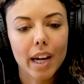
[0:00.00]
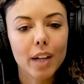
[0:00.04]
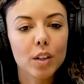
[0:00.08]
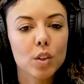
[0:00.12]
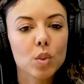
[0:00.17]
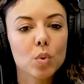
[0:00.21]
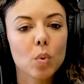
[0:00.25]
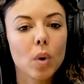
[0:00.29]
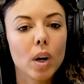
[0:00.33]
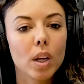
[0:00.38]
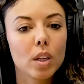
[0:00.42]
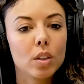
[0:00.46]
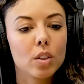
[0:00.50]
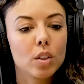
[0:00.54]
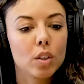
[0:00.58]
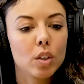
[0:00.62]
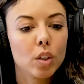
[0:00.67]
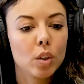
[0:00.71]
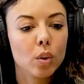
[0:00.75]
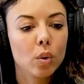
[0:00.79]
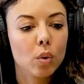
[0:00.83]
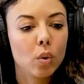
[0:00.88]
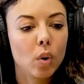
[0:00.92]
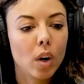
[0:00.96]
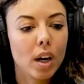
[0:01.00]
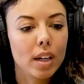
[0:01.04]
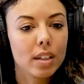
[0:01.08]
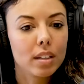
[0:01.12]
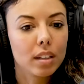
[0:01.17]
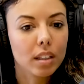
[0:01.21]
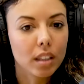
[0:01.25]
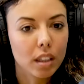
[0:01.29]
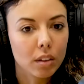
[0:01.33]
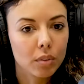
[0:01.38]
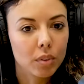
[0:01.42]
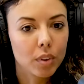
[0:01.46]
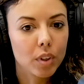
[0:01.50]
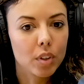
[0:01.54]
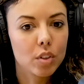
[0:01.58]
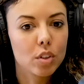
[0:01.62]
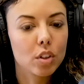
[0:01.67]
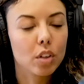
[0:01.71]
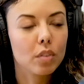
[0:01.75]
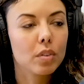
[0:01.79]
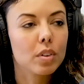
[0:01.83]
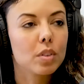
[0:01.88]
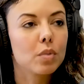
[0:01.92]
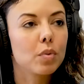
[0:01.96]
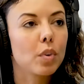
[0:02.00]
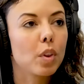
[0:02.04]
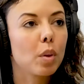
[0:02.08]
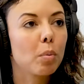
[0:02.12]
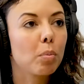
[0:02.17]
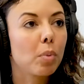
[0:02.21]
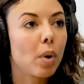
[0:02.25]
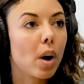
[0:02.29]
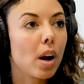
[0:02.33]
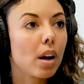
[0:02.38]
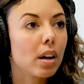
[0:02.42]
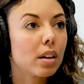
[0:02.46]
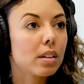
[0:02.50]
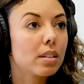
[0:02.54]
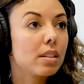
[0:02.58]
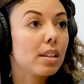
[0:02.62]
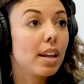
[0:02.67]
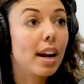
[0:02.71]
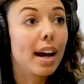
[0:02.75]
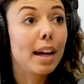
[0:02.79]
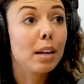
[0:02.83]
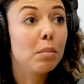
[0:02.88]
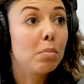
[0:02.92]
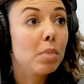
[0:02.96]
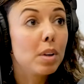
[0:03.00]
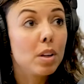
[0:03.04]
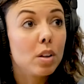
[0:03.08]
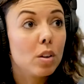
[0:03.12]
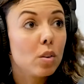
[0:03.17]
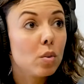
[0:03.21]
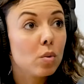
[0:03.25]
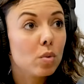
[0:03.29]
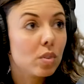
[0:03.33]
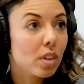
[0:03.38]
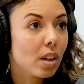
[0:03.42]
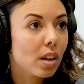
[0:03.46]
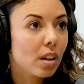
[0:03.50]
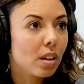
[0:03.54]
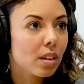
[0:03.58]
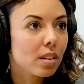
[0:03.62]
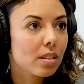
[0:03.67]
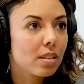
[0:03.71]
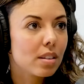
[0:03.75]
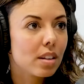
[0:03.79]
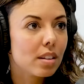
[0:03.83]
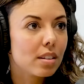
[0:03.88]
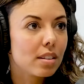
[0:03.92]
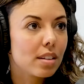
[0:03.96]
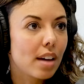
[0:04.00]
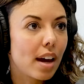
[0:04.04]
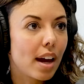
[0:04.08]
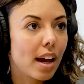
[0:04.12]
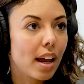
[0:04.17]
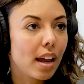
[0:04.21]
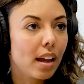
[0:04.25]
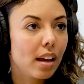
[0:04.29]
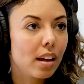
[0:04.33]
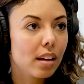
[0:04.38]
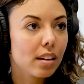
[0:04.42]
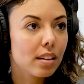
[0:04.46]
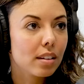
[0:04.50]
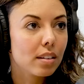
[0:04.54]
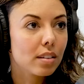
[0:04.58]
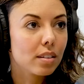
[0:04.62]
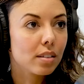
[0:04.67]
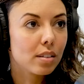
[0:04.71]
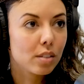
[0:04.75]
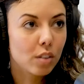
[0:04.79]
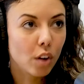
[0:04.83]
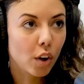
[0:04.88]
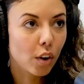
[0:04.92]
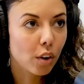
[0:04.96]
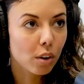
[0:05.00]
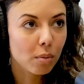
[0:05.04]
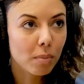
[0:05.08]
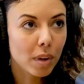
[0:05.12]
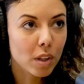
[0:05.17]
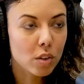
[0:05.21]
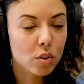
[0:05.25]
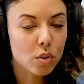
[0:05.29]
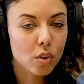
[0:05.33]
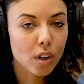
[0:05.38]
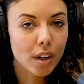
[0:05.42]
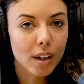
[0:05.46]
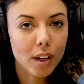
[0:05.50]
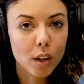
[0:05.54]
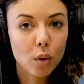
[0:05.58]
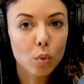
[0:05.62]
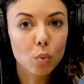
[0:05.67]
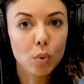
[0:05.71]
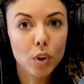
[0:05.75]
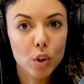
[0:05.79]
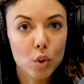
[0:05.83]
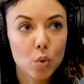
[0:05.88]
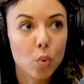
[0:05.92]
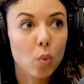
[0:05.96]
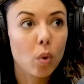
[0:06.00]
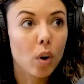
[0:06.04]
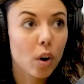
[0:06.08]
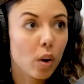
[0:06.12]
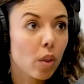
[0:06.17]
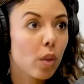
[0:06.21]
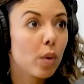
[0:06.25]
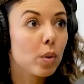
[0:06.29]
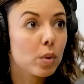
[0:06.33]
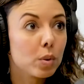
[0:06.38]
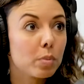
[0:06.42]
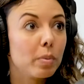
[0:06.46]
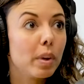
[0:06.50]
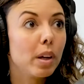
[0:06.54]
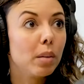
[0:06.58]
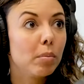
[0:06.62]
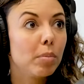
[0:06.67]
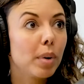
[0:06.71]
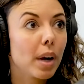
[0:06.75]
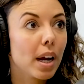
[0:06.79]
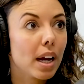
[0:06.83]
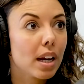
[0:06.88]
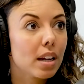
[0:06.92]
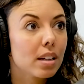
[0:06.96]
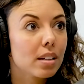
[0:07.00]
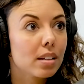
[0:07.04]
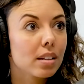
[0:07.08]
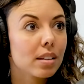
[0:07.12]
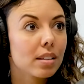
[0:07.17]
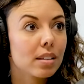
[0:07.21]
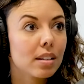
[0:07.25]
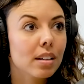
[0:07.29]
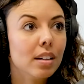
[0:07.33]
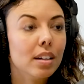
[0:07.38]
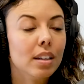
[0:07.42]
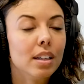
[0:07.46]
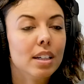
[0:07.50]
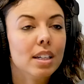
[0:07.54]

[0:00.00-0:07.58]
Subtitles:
I just wanted to do a delivery service for the products that I'd been using since I started menstruating, which were those big brands.